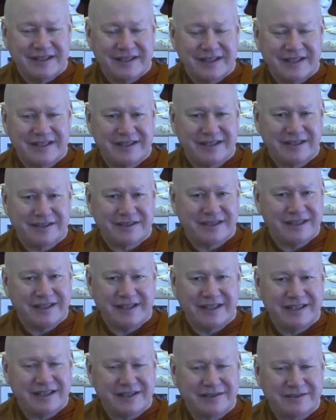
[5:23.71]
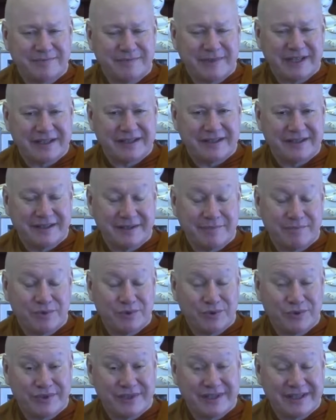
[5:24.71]
It doesn't matter. The
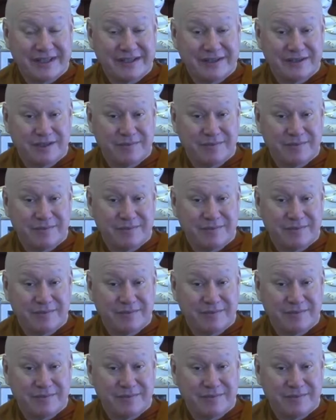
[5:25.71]
important thing is